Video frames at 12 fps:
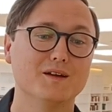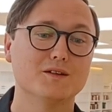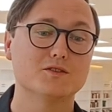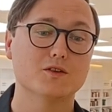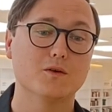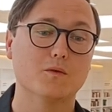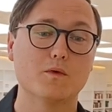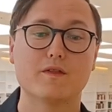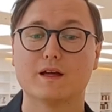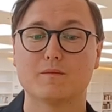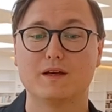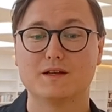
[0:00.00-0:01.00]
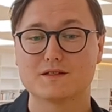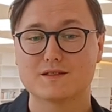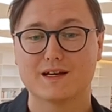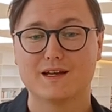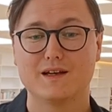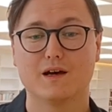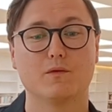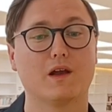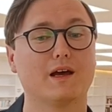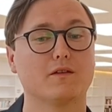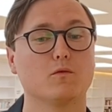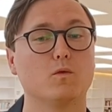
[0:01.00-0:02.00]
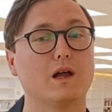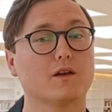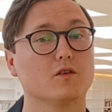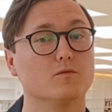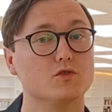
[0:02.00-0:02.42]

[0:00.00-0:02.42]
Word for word: So, with that being said, I would like to welcome